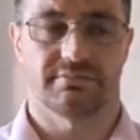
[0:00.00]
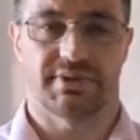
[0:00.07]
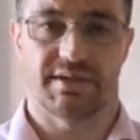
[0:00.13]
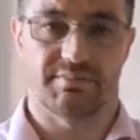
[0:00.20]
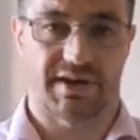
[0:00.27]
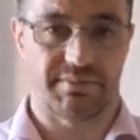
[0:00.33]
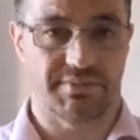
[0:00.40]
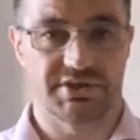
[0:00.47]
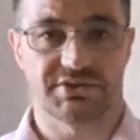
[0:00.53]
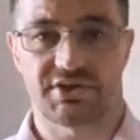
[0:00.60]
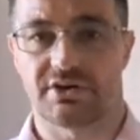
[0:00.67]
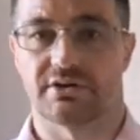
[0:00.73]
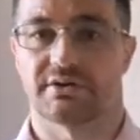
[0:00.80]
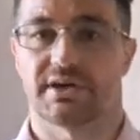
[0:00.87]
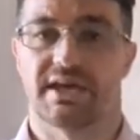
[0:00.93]
It might be a
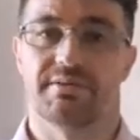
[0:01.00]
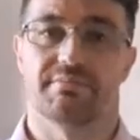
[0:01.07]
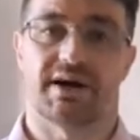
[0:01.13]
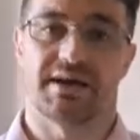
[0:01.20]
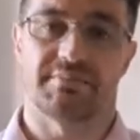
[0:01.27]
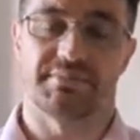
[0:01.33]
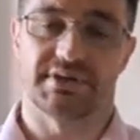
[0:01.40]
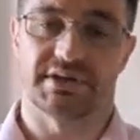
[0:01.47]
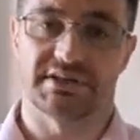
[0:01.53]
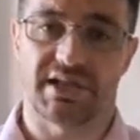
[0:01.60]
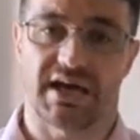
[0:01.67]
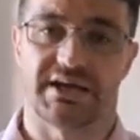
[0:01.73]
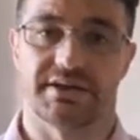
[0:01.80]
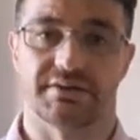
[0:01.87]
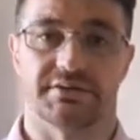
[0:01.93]
dog, it might be a
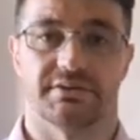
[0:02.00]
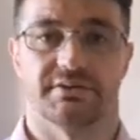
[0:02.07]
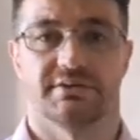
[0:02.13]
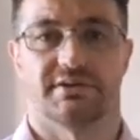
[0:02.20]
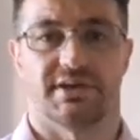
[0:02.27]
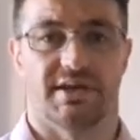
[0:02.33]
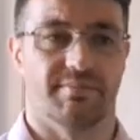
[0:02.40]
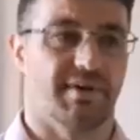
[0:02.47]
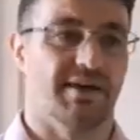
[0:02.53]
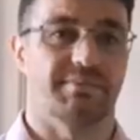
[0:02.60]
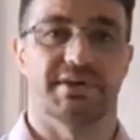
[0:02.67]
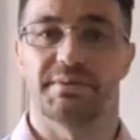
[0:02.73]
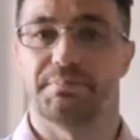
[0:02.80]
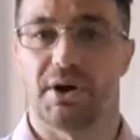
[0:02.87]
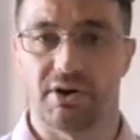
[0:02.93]
lion, it might
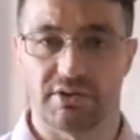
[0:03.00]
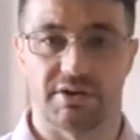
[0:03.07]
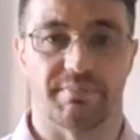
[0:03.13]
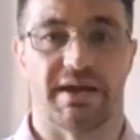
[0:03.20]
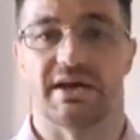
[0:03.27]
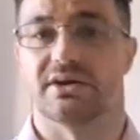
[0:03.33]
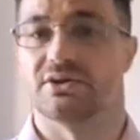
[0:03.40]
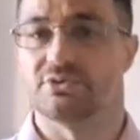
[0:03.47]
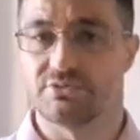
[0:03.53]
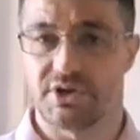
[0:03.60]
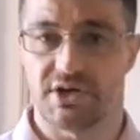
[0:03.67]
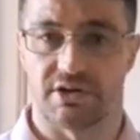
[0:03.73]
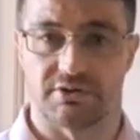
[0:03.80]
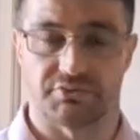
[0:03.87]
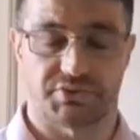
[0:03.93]
be a polar bear, who
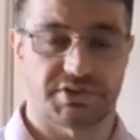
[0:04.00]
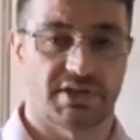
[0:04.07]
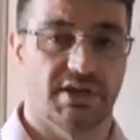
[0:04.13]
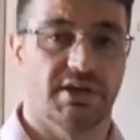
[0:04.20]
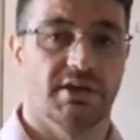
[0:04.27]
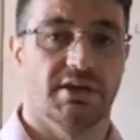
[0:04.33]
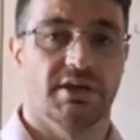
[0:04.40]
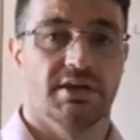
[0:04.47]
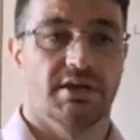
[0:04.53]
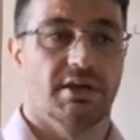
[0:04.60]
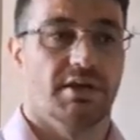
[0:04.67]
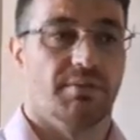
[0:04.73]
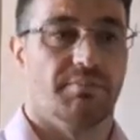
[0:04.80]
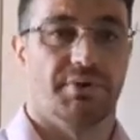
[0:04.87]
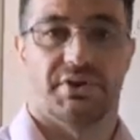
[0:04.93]
knows?
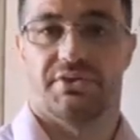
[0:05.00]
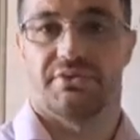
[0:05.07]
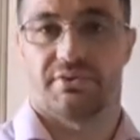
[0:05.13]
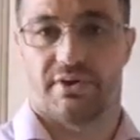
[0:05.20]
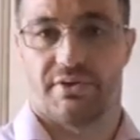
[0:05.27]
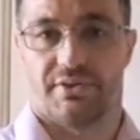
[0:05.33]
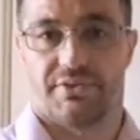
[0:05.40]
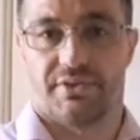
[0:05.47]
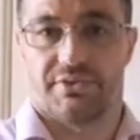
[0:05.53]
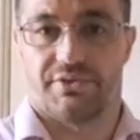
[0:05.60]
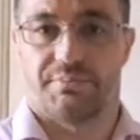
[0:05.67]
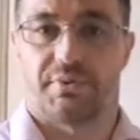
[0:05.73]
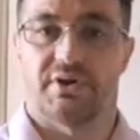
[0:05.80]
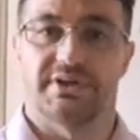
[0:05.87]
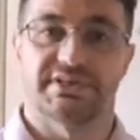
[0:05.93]
But
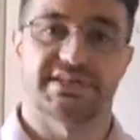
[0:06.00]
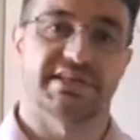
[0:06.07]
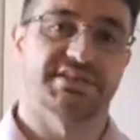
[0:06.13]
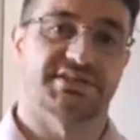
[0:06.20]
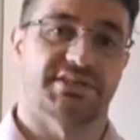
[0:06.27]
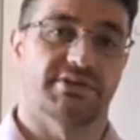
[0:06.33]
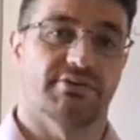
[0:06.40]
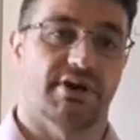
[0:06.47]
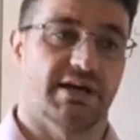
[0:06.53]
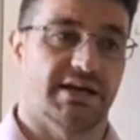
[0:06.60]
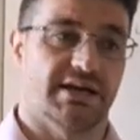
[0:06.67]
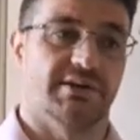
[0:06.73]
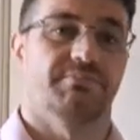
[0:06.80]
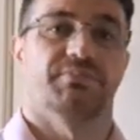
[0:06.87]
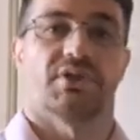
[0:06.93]
the point is, there
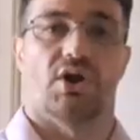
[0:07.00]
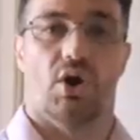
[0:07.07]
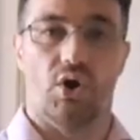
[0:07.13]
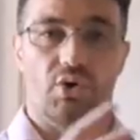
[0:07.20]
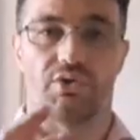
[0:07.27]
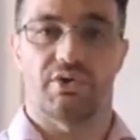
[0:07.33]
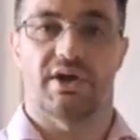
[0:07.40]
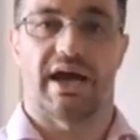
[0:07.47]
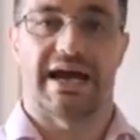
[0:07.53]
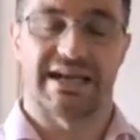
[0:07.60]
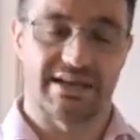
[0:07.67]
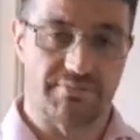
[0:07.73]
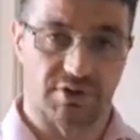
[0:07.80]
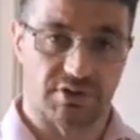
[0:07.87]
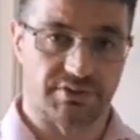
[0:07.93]
are other
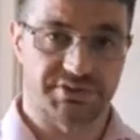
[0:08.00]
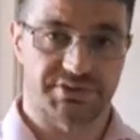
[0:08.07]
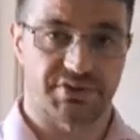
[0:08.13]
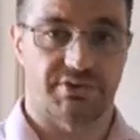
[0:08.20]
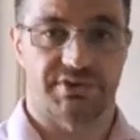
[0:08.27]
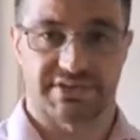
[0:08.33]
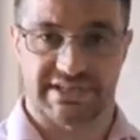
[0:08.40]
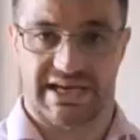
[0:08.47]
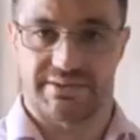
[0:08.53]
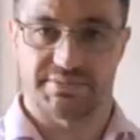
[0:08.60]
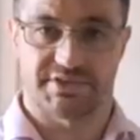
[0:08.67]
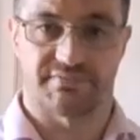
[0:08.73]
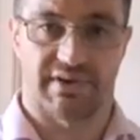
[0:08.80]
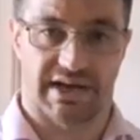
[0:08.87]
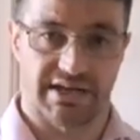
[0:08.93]
animals, other
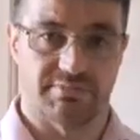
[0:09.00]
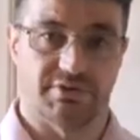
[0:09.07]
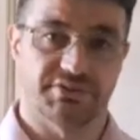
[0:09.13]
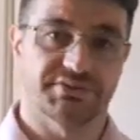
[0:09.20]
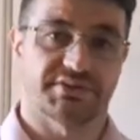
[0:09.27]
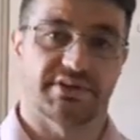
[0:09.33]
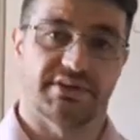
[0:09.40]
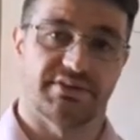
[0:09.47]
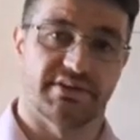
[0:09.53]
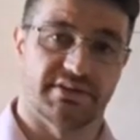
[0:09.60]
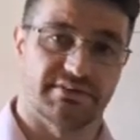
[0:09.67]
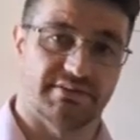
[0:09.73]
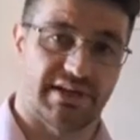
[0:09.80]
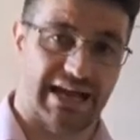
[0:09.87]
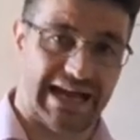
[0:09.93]
types of animals that